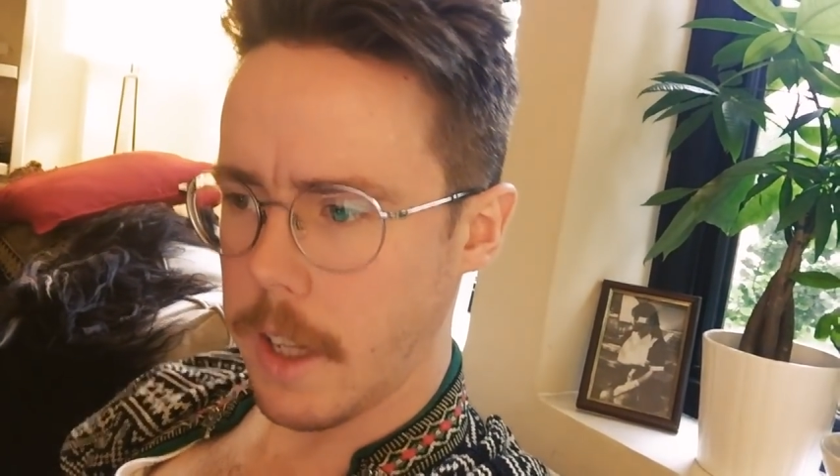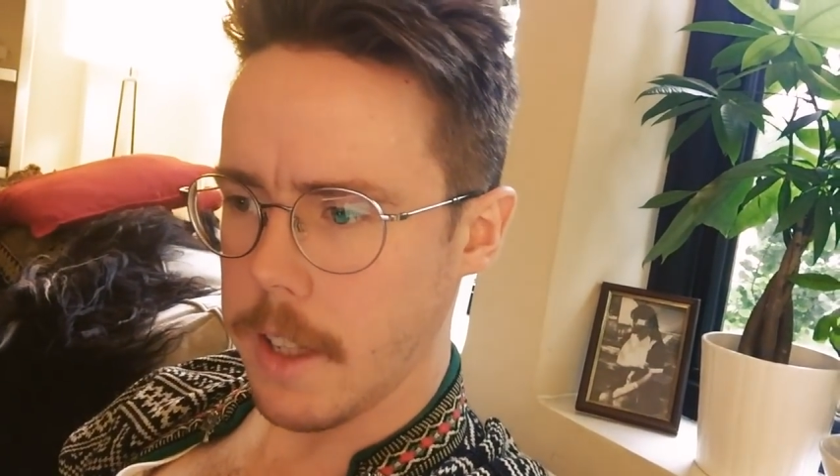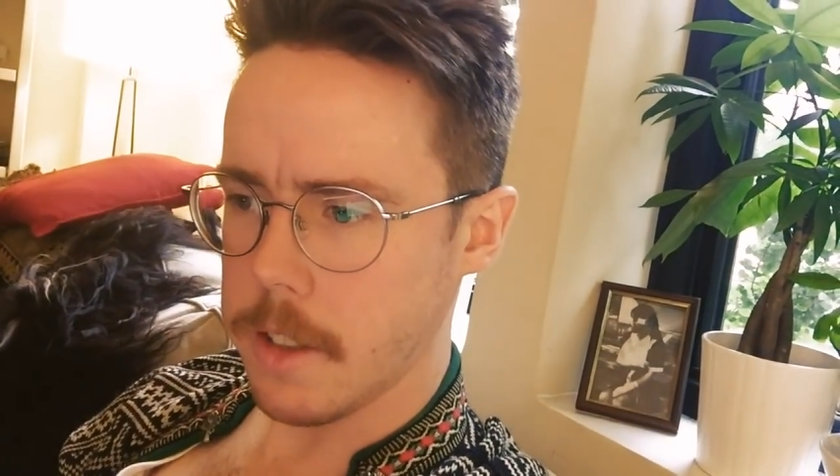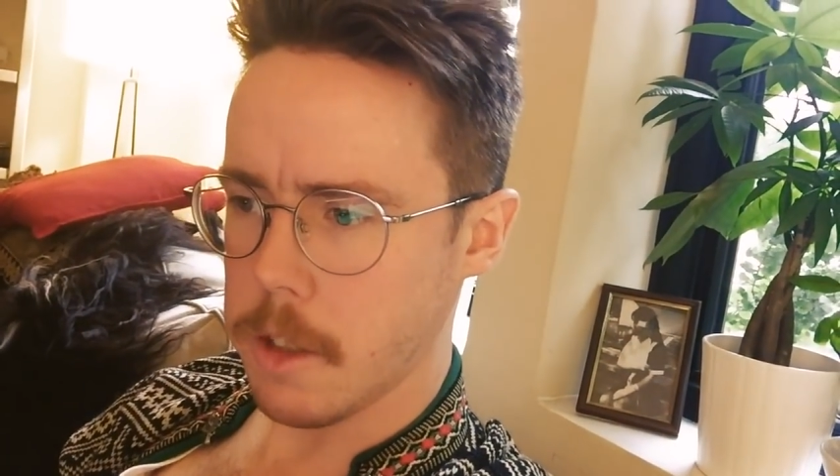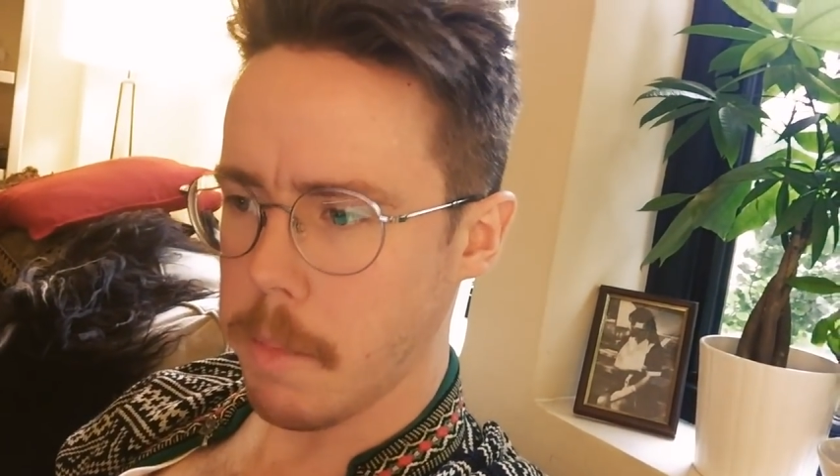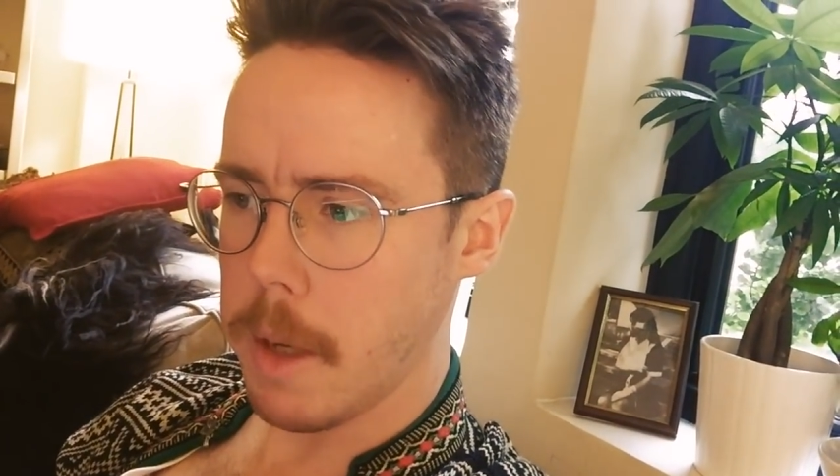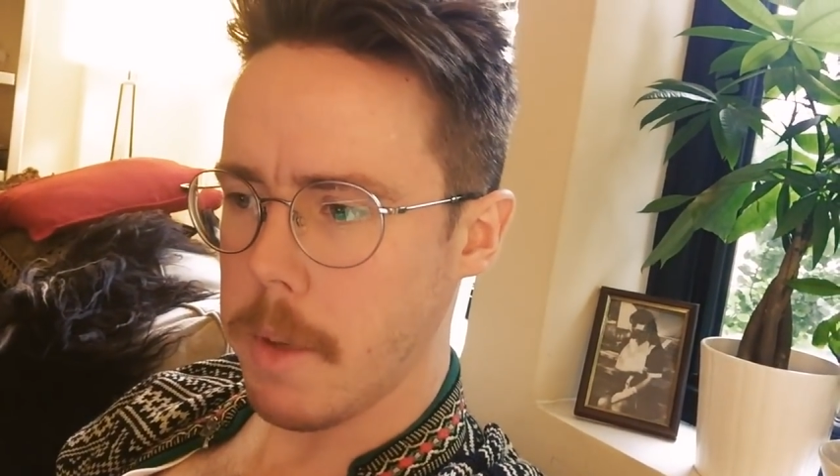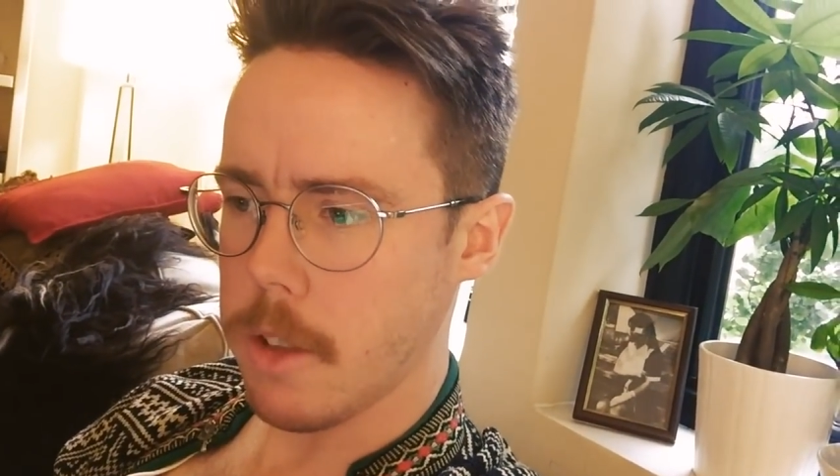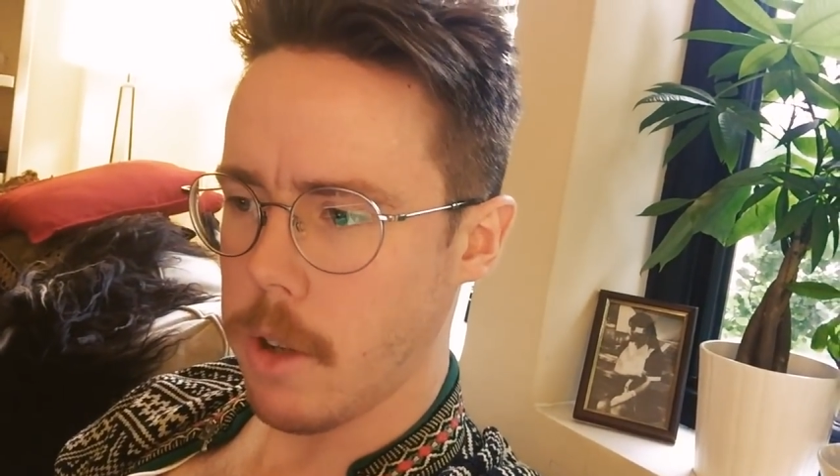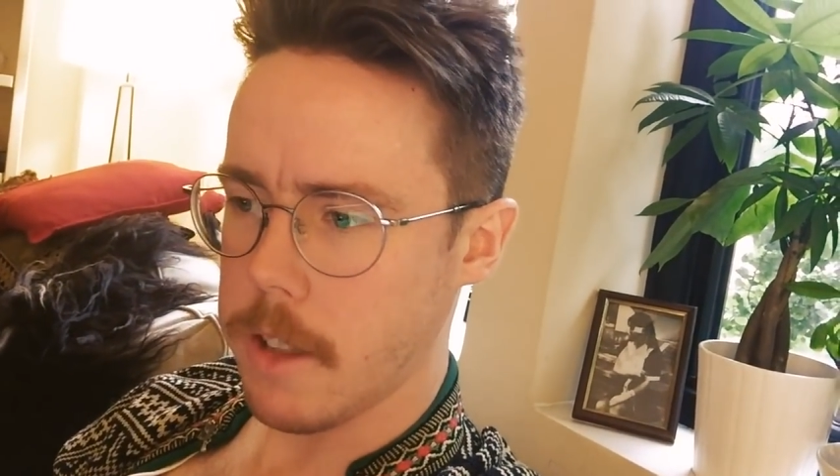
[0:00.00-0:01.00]
cases may
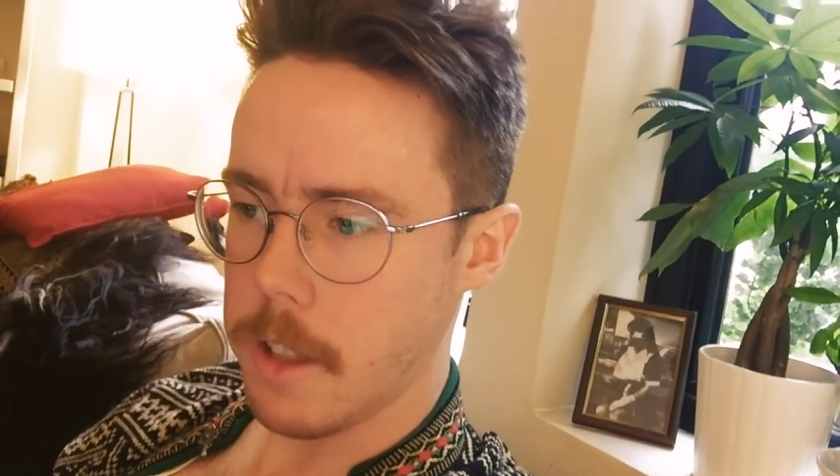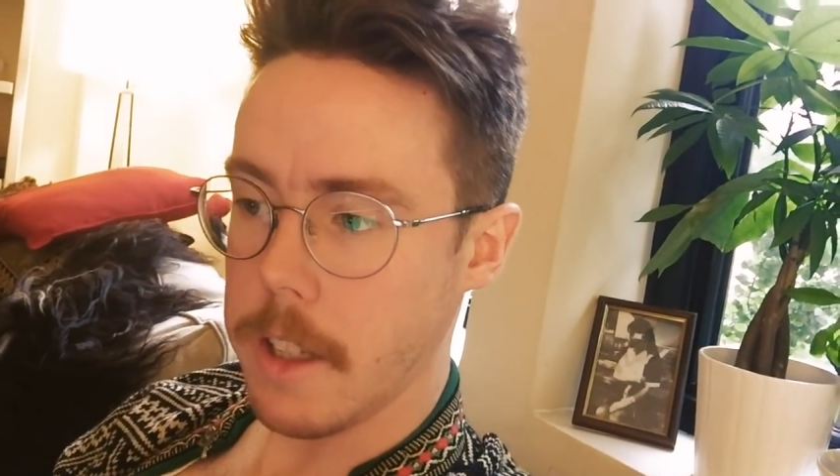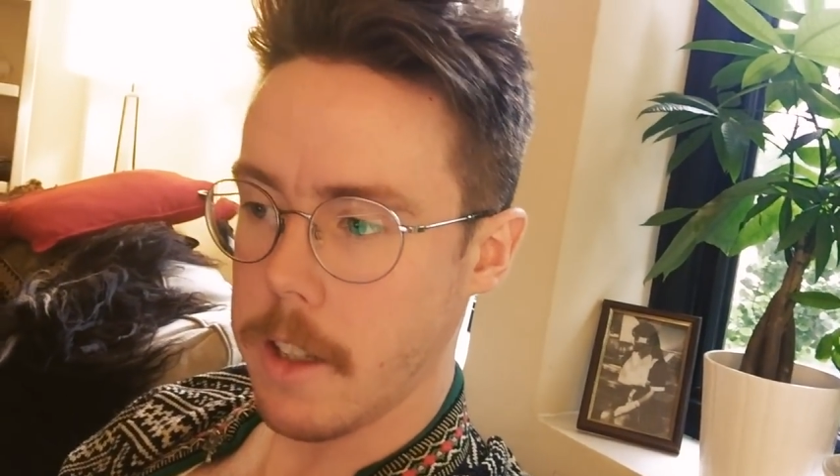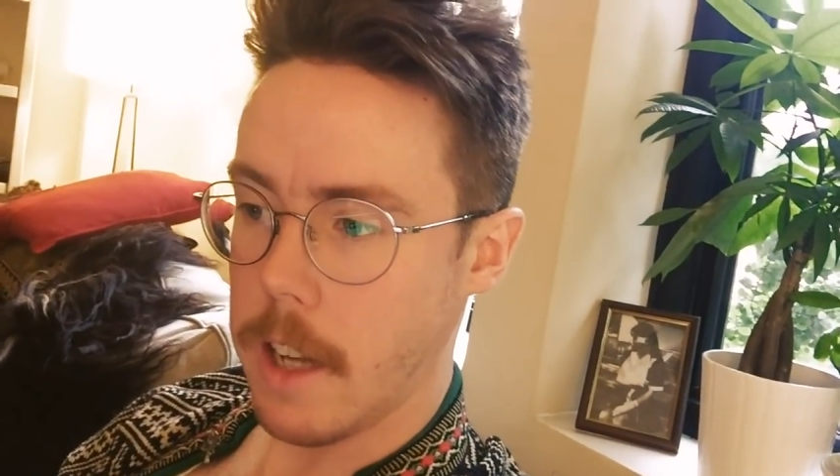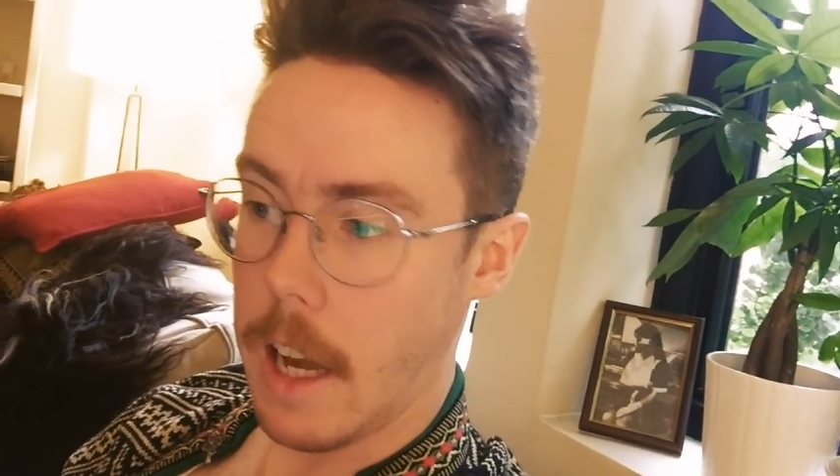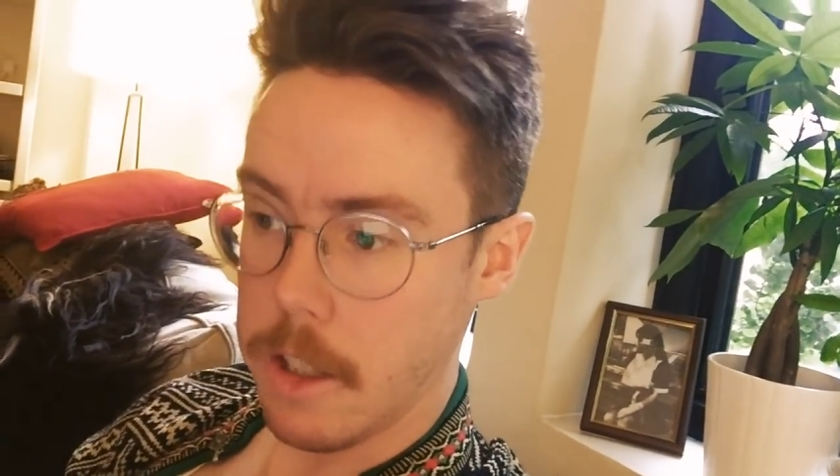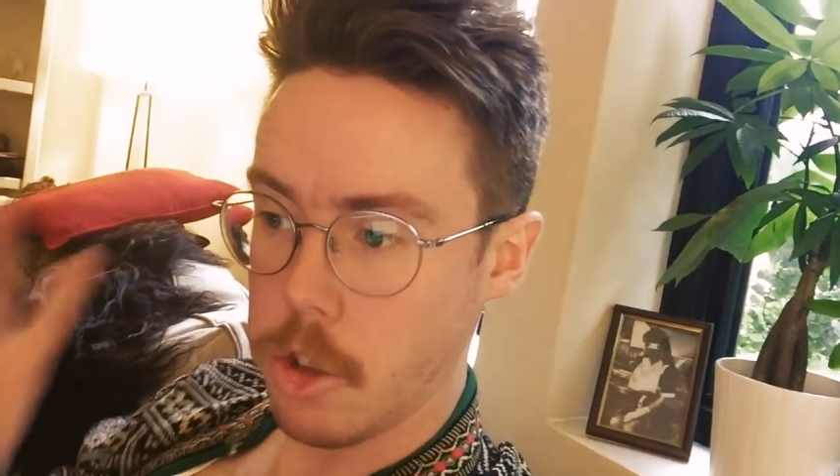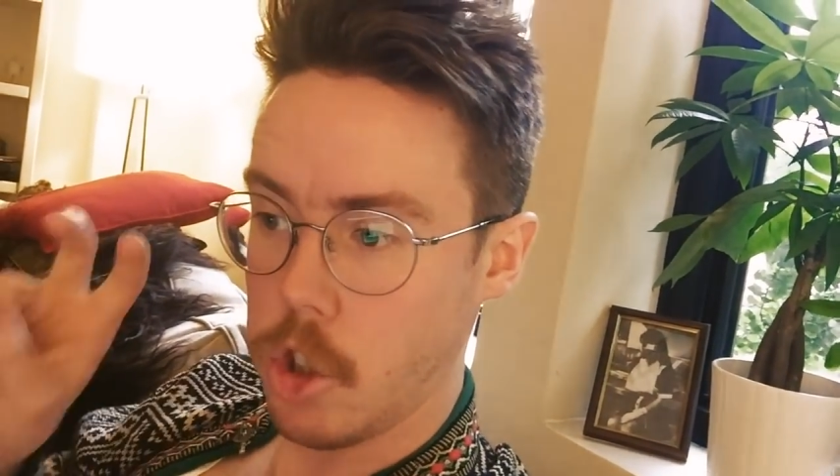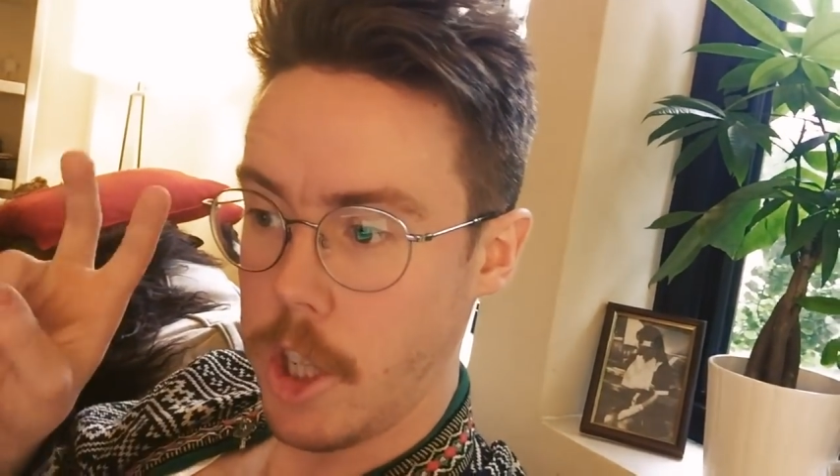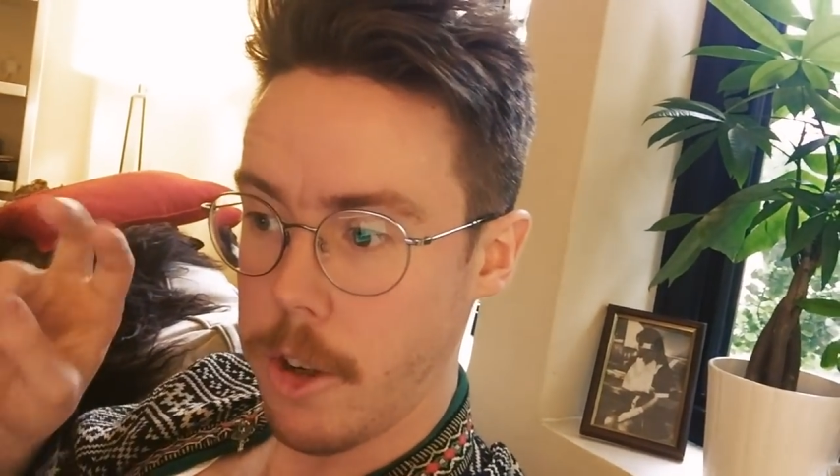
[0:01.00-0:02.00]
be translated
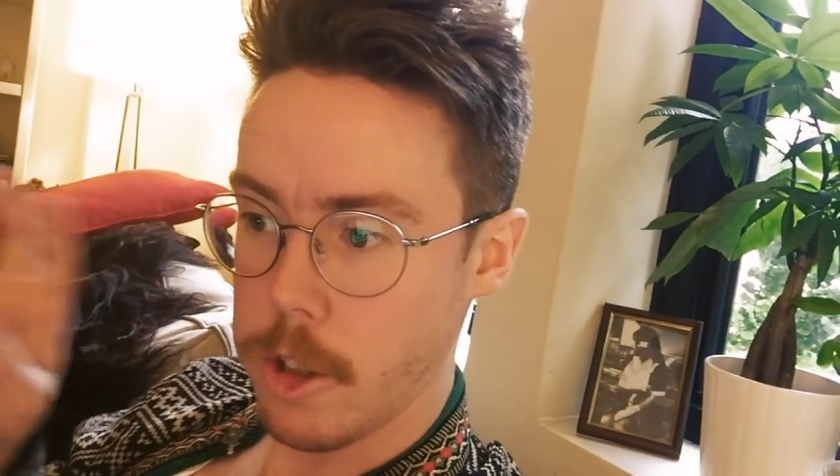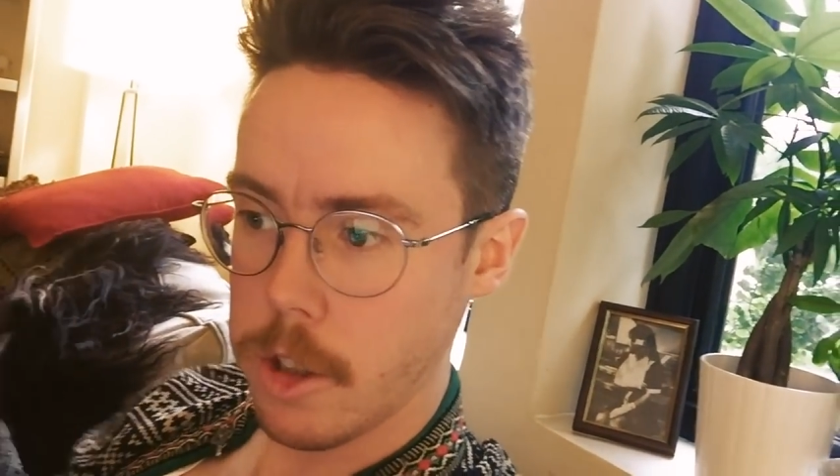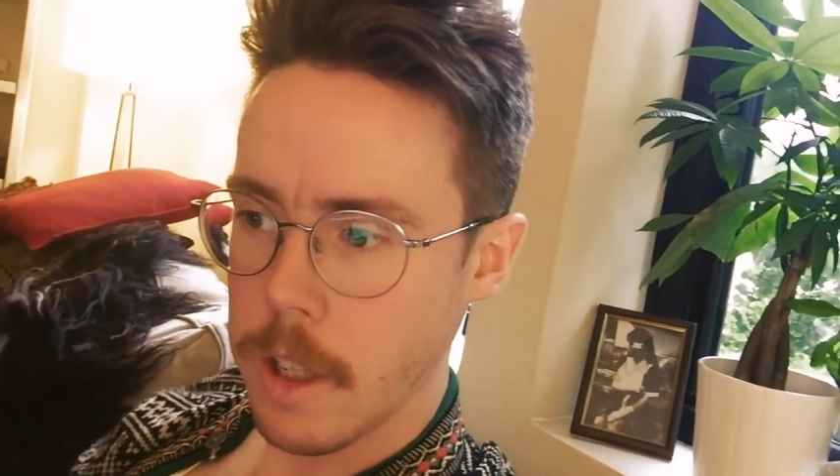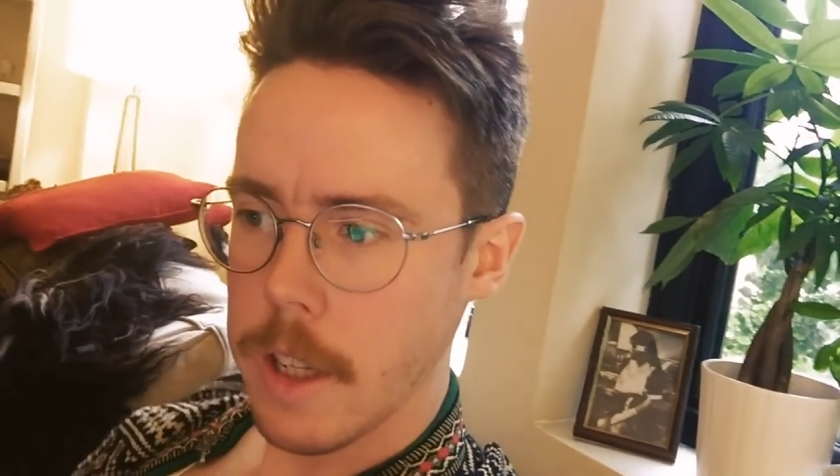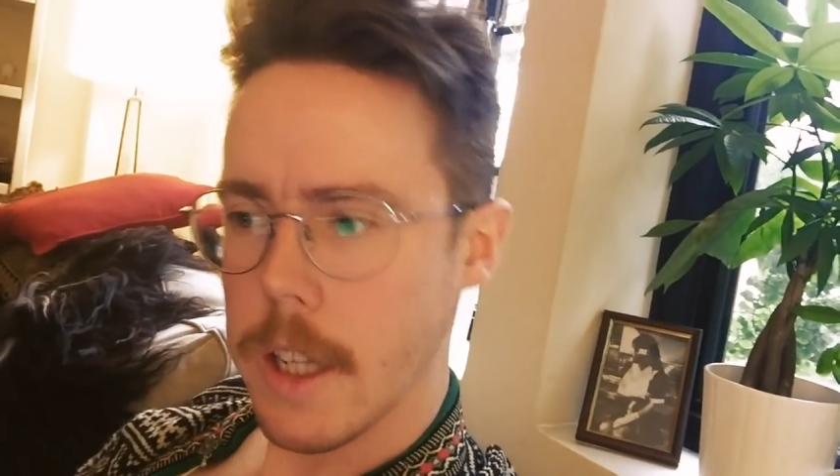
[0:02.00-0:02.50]
as cheers,